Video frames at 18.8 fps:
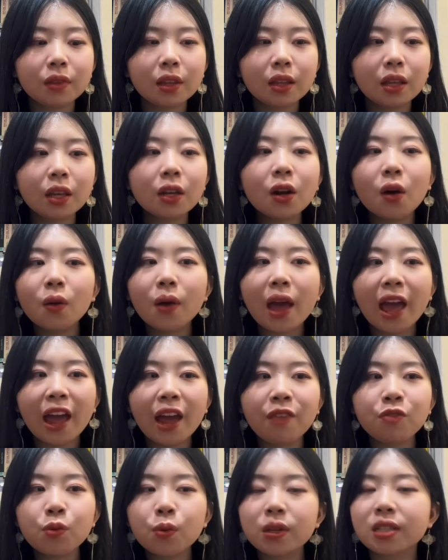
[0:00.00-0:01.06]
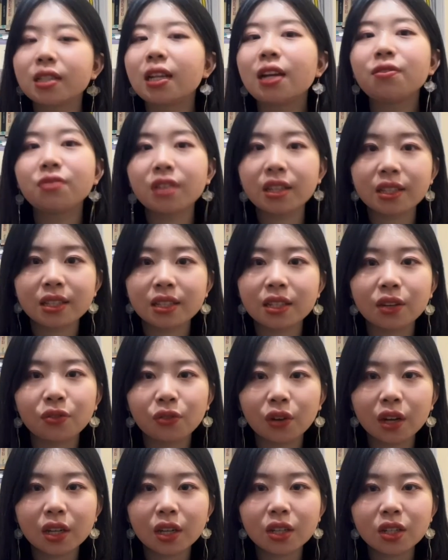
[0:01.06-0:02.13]
You know, everyone's life is
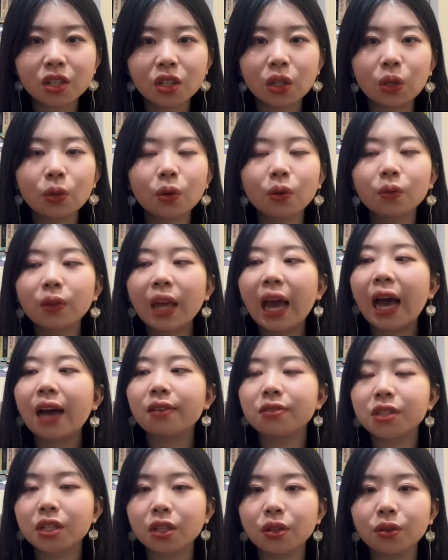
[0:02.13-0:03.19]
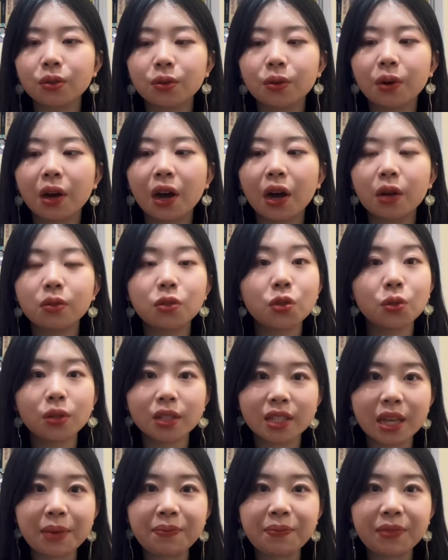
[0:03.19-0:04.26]
different. You don't have to do the
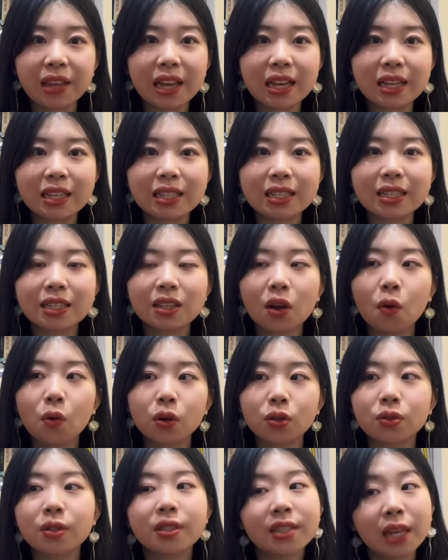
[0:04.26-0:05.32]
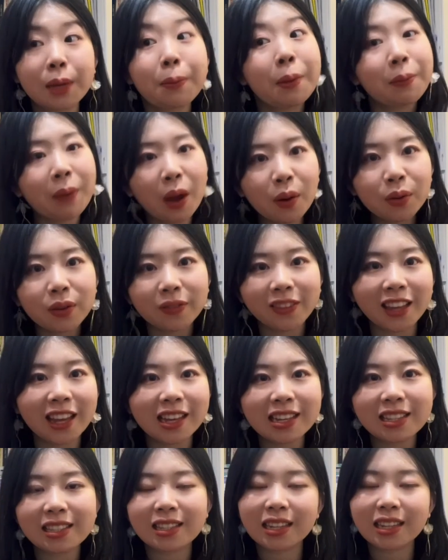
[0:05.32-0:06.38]
same things or do the same amount of
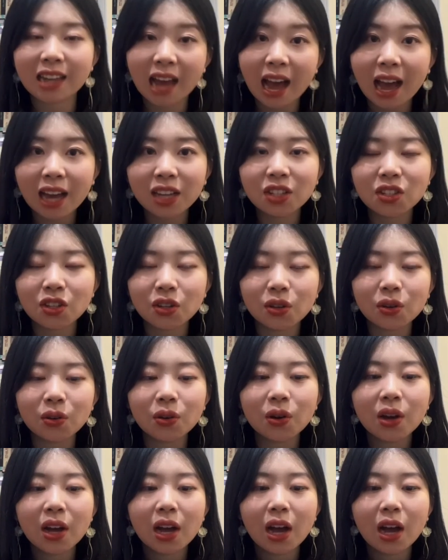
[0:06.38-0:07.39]
things that I do.